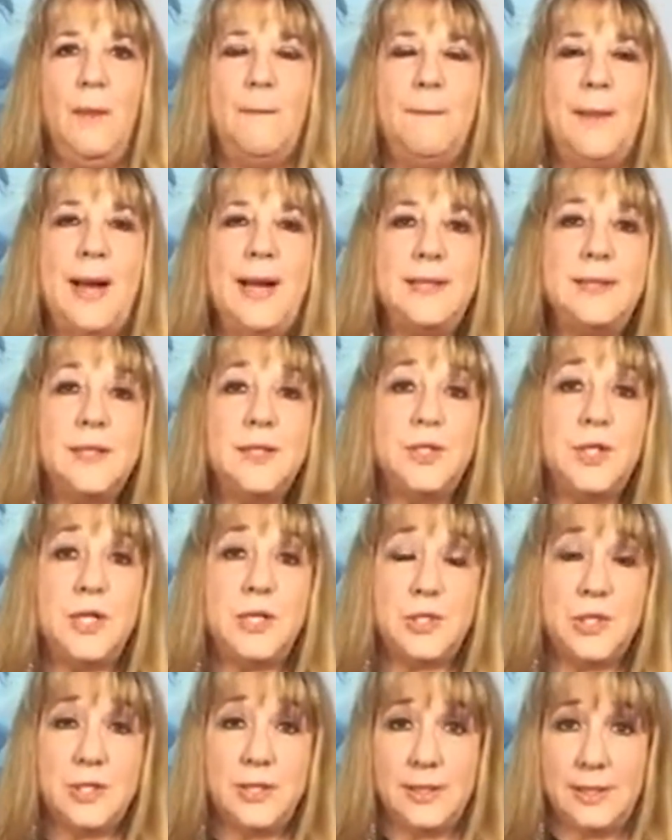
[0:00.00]
My
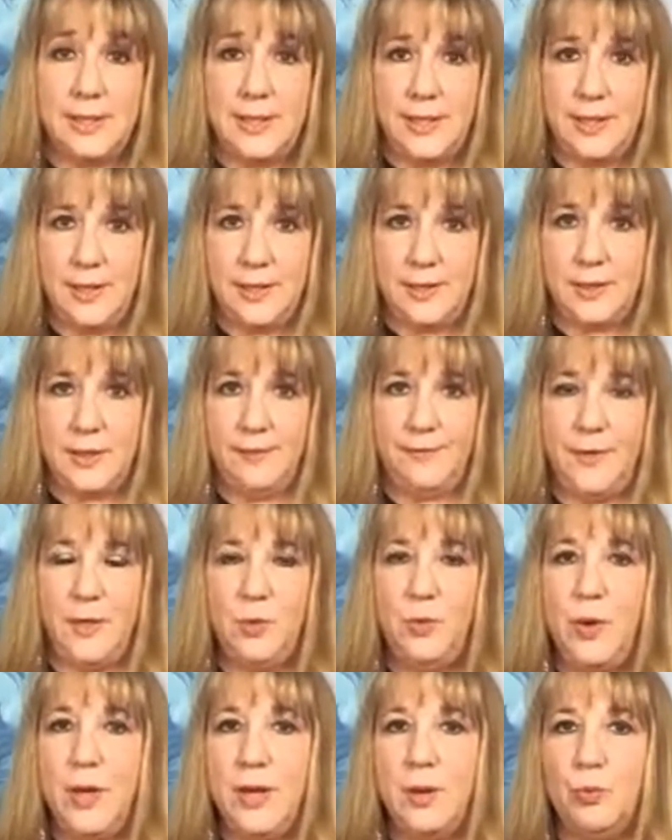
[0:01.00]
suggestion is this. If
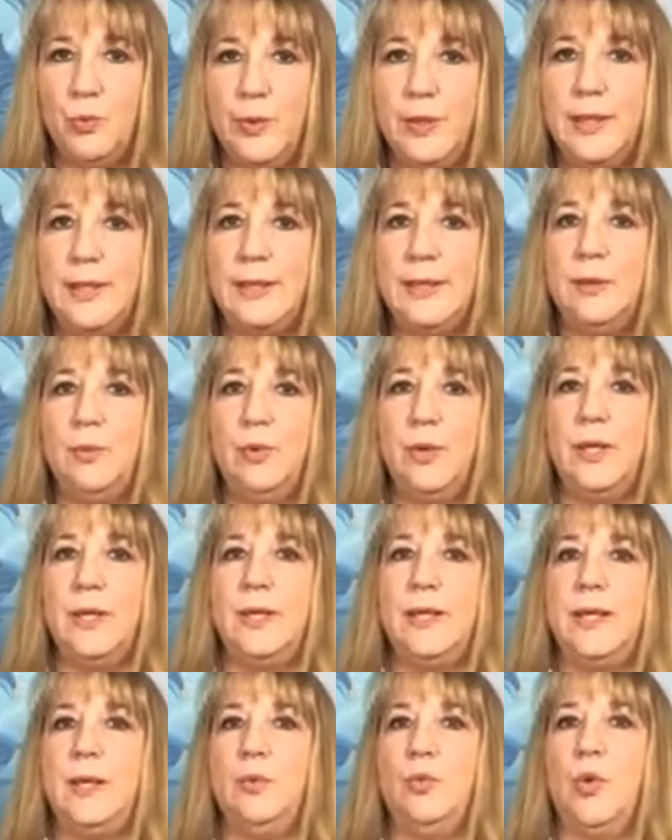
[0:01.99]
you want to really,
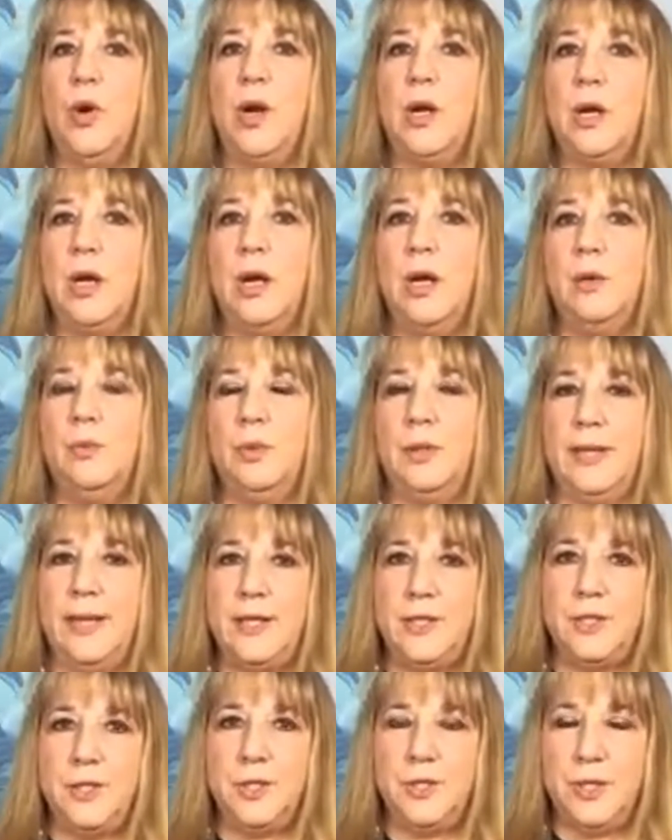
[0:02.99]
really work on
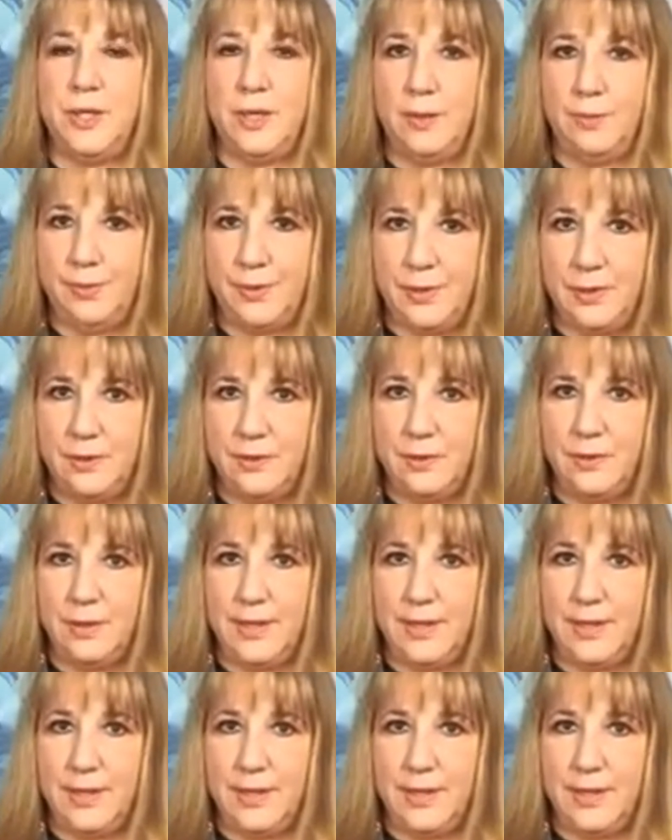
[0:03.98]
relationships,